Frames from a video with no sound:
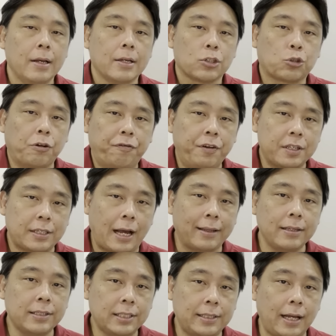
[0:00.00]
So first,
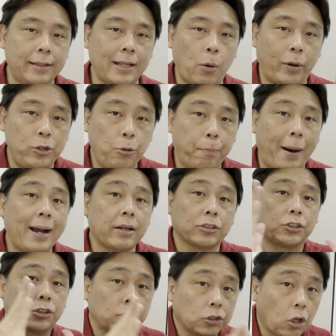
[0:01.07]
understand that when you buy a
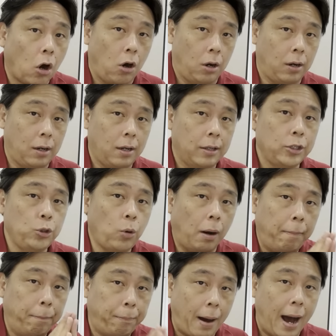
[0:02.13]
stock, you
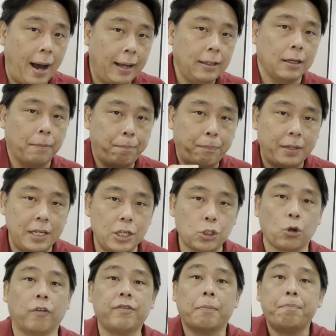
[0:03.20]
are buying a
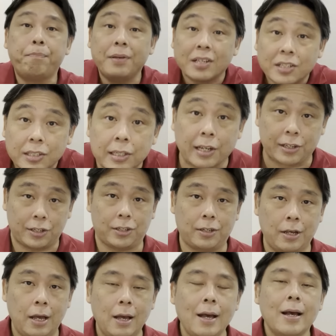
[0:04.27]
piece of a
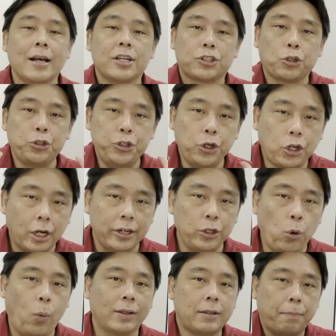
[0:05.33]
business. So you got to
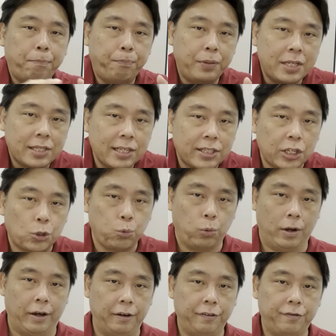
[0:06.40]
know what the business is
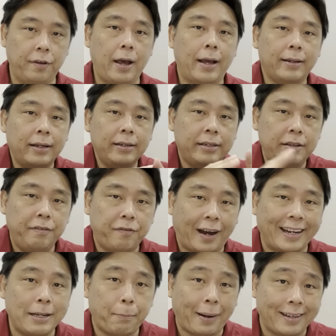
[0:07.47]
worth and then
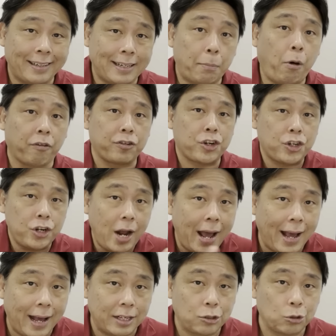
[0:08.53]
divide it by the number of
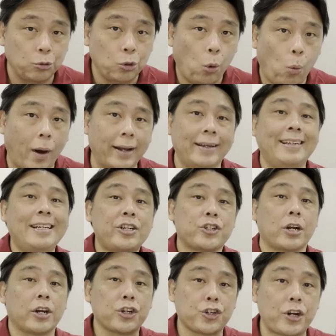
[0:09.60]
shares to know what
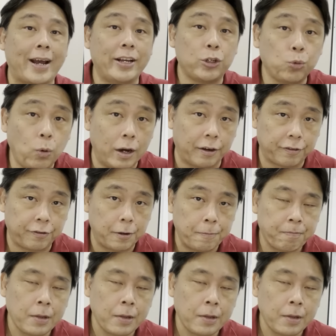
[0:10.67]
each share is worth.